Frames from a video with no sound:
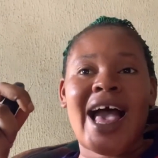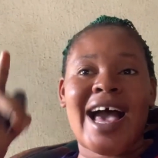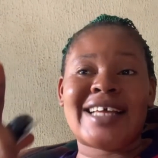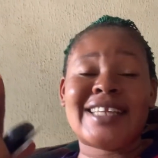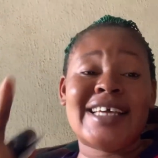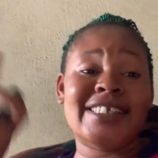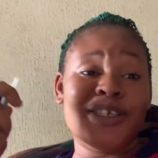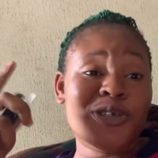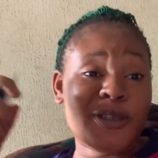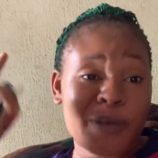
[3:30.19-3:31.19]
and then the
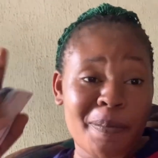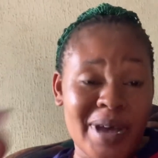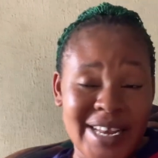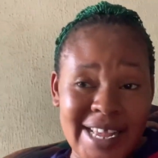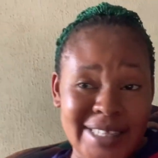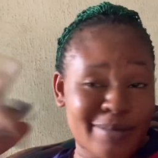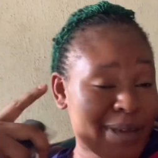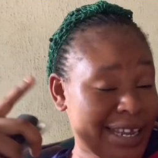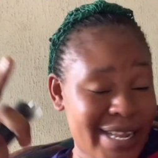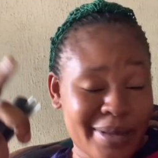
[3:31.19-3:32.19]
newspaper that
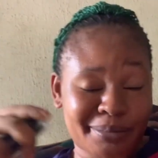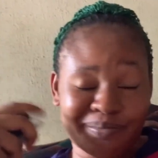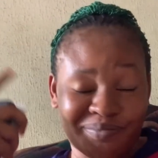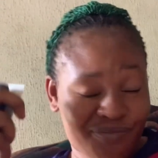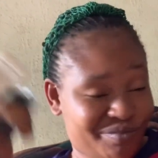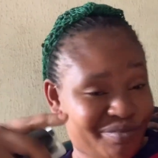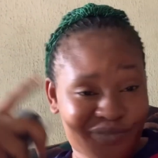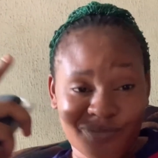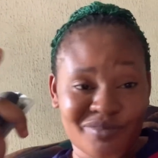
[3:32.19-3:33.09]
my name